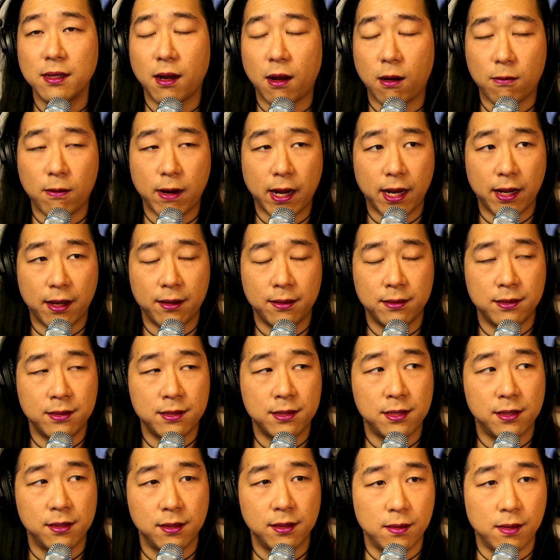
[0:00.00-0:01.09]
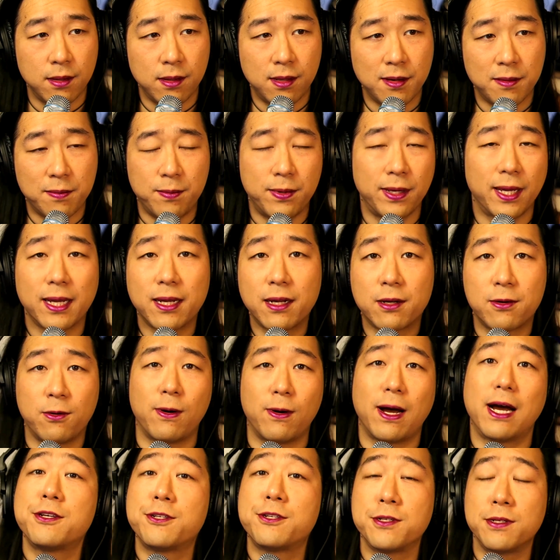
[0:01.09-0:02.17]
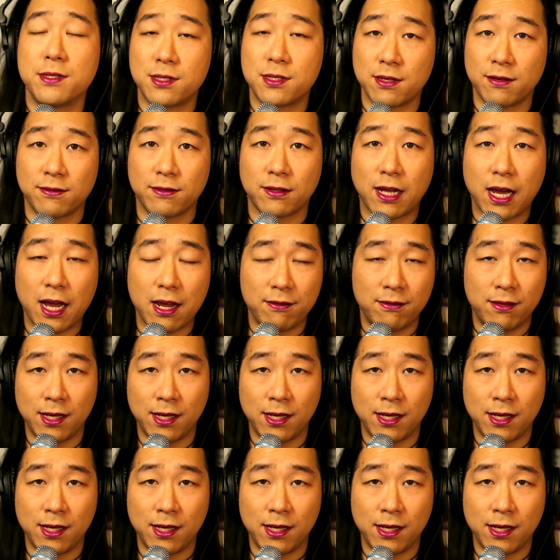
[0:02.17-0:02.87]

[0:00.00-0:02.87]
around the big questions of life,